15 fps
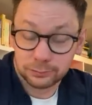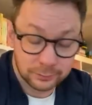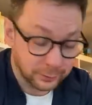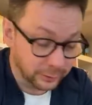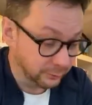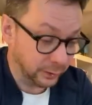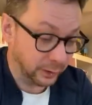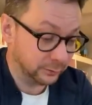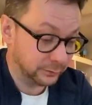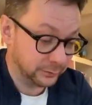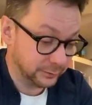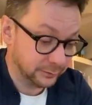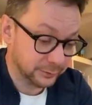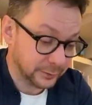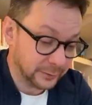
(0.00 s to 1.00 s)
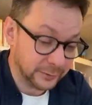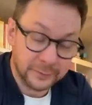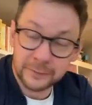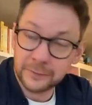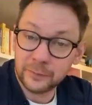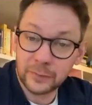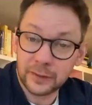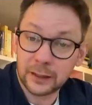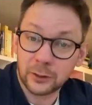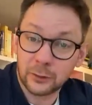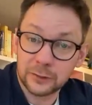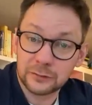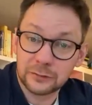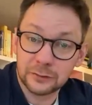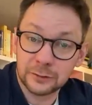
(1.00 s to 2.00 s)
Who knows? That
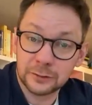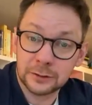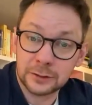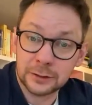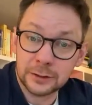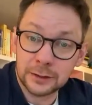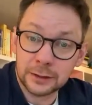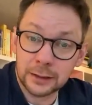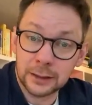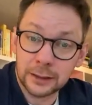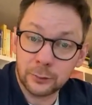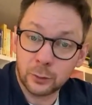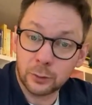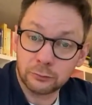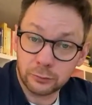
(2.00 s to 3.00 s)
question will